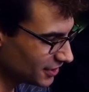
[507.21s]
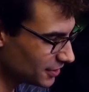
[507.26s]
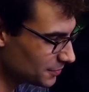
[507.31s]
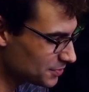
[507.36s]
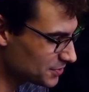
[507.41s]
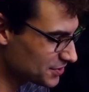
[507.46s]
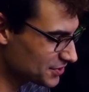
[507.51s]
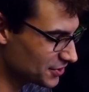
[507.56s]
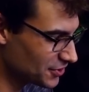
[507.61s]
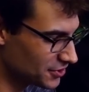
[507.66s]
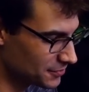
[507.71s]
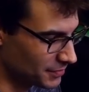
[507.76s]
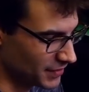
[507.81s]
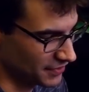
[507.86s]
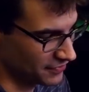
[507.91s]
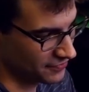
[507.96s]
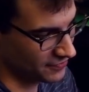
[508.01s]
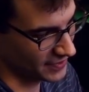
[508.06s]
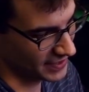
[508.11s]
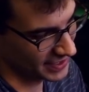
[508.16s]
Absurd,
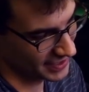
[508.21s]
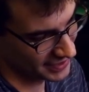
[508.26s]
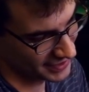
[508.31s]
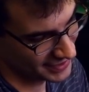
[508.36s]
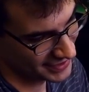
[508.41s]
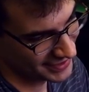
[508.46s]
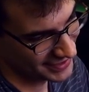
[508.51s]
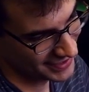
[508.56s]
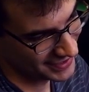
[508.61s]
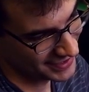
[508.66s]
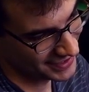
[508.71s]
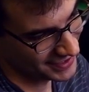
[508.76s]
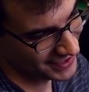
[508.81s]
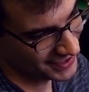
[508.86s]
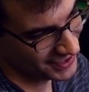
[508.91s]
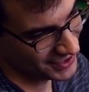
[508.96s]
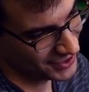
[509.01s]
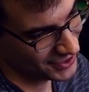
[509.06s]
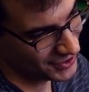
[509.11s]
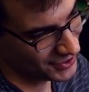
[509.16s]
my friend.
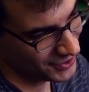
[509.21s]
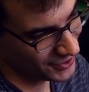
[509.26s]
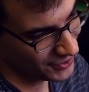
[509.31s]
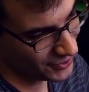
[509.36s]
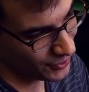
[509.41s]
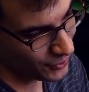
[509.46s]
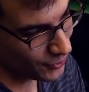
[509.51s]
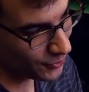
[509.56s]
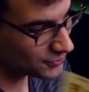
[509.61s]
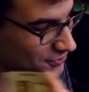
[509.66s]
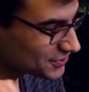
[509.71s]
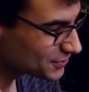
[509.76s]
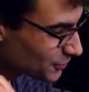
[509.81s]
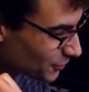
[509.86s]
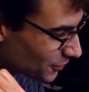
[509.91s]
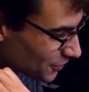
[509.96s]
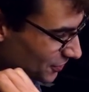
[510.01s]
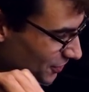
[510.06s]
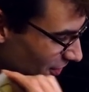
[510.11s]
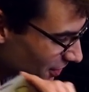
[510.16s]
Old
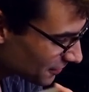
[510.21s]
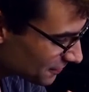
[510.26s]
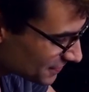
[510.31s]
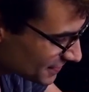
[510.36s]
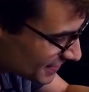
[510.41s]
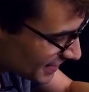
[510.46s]
school Nerf